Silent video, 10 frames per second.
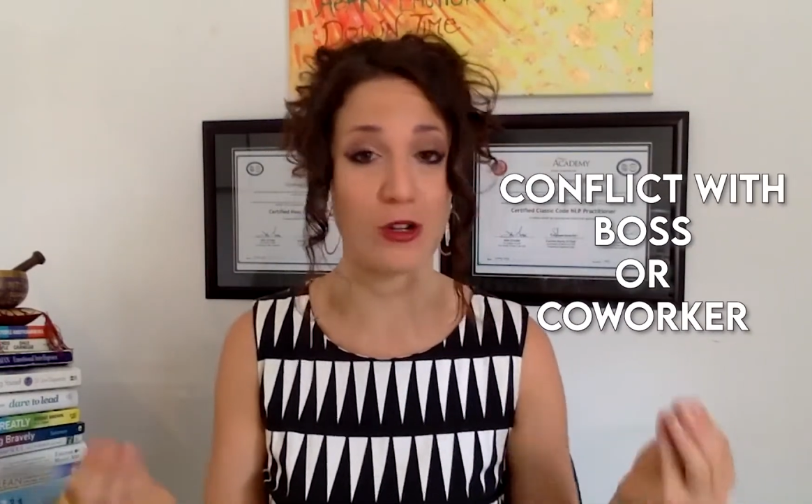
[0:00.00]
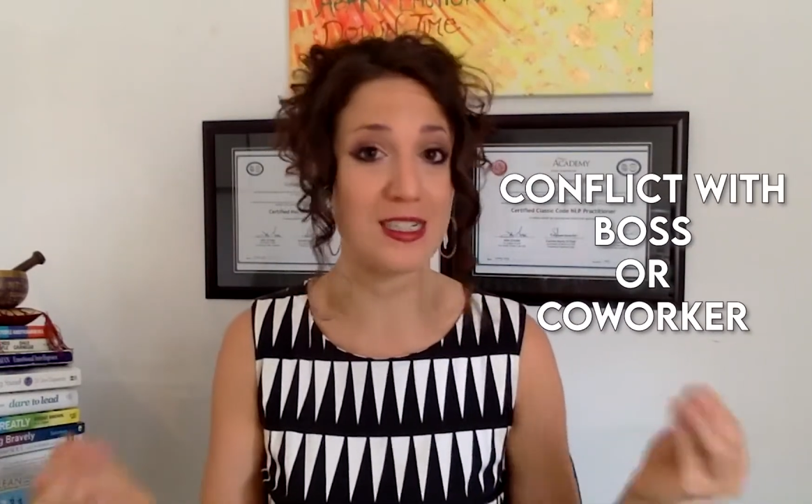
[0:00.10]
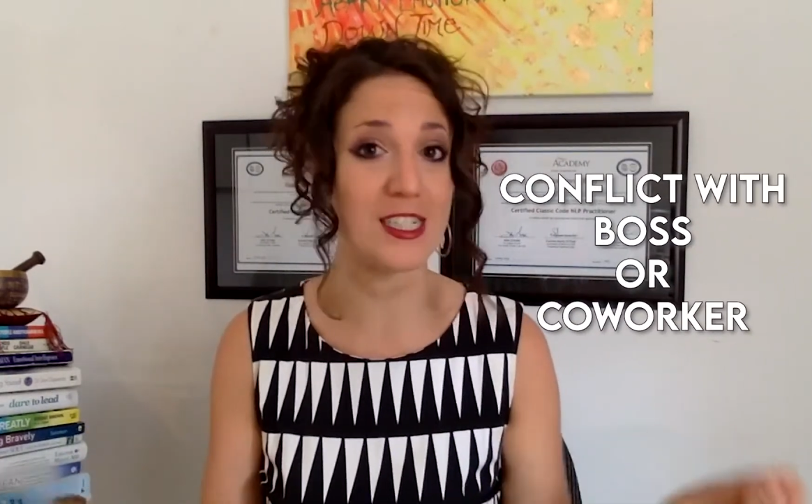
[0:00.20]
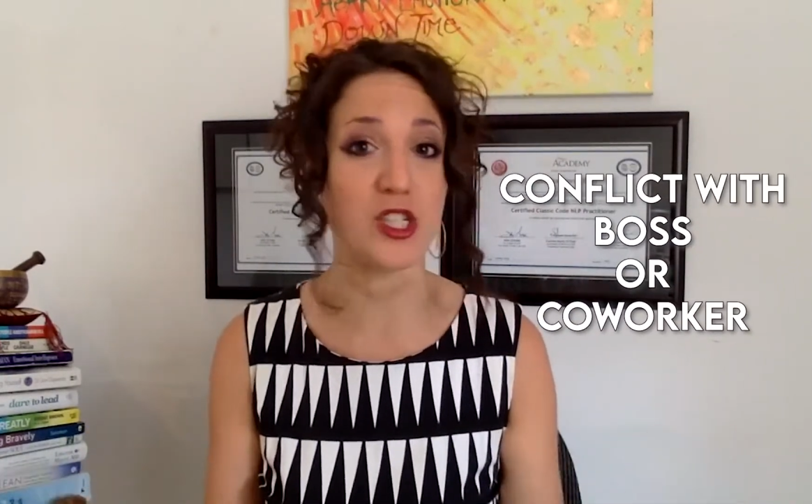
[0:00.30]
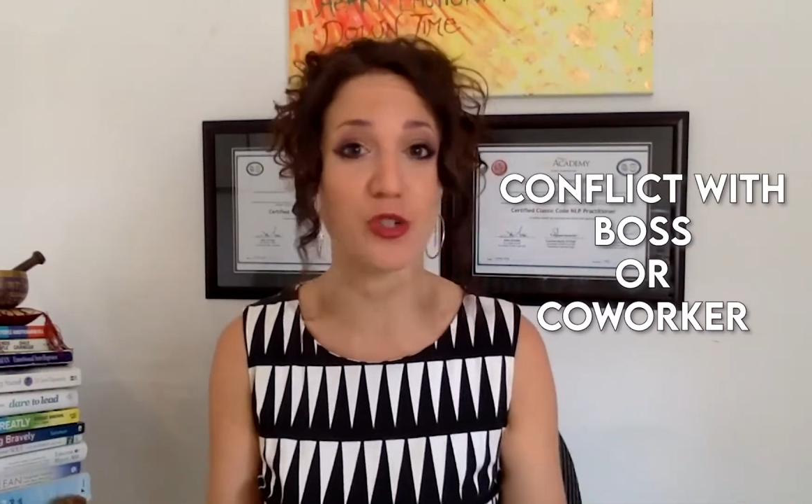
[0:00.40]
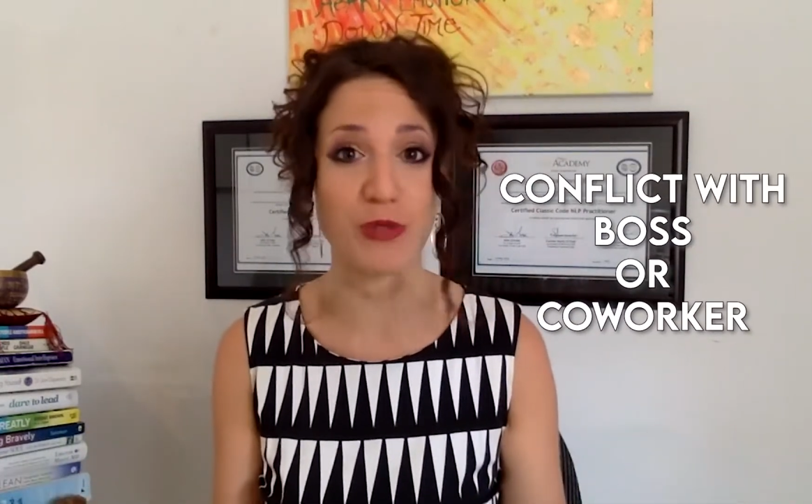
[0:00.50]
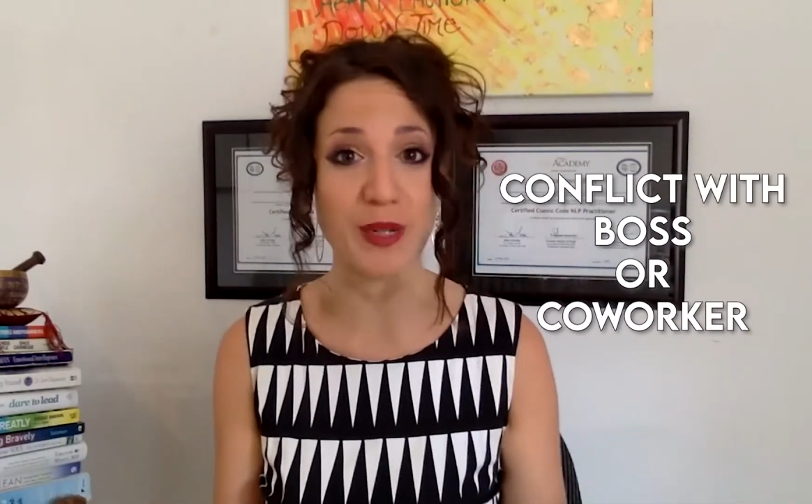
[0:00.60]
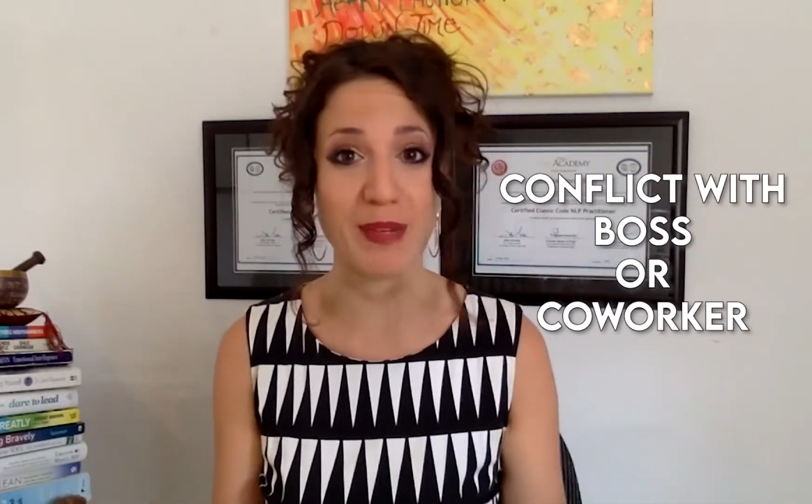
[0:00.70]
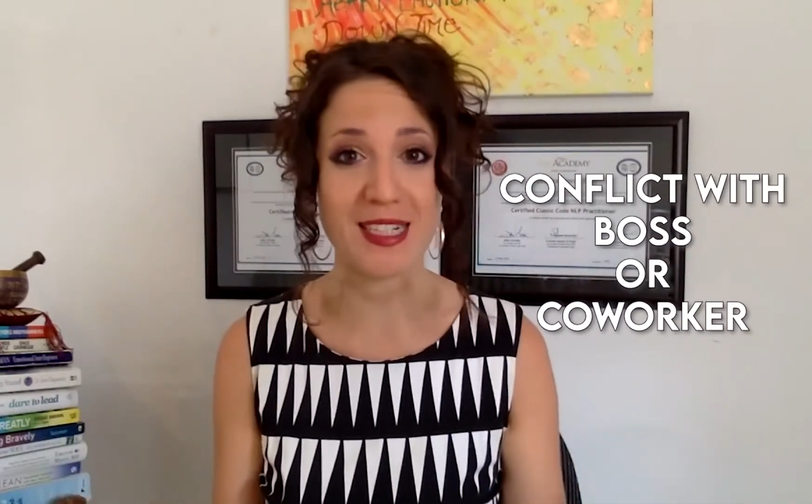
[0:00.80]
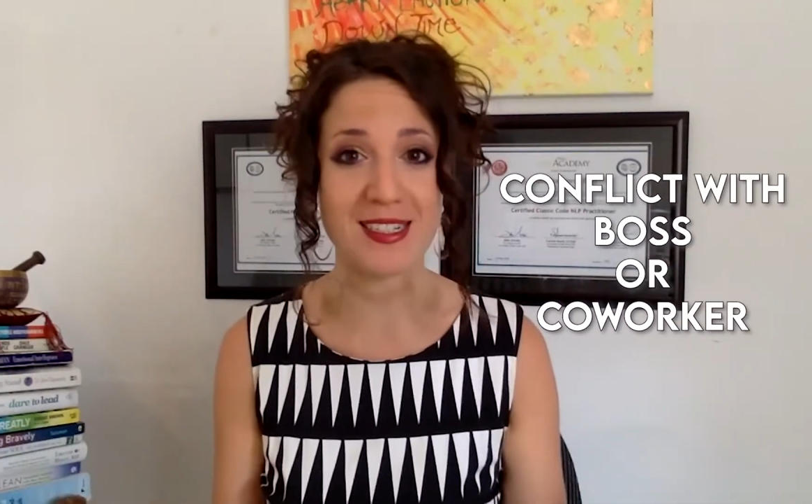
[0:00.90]
or a
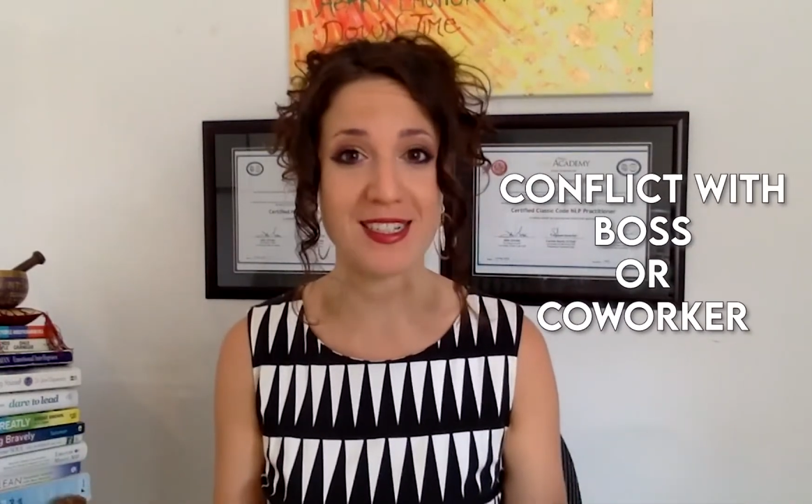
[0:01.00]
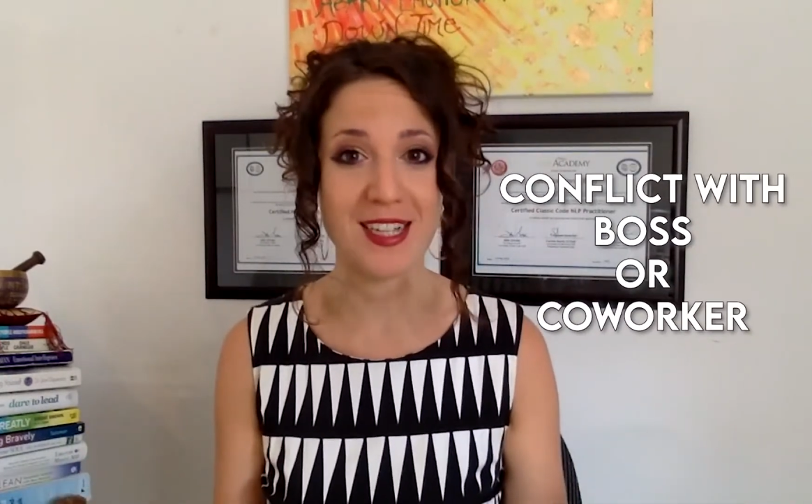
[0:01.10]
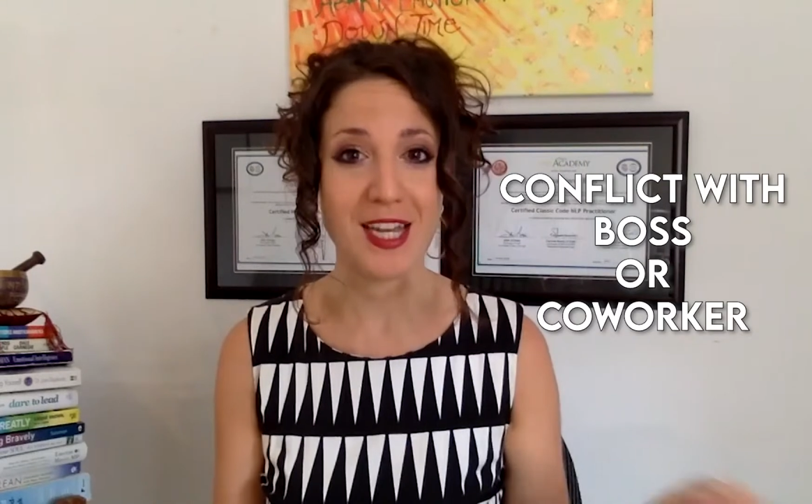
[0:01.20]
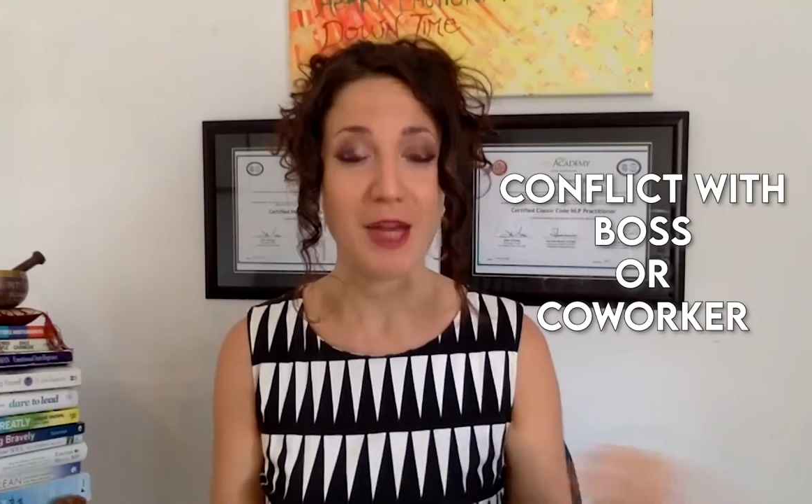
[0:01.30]
disagreement,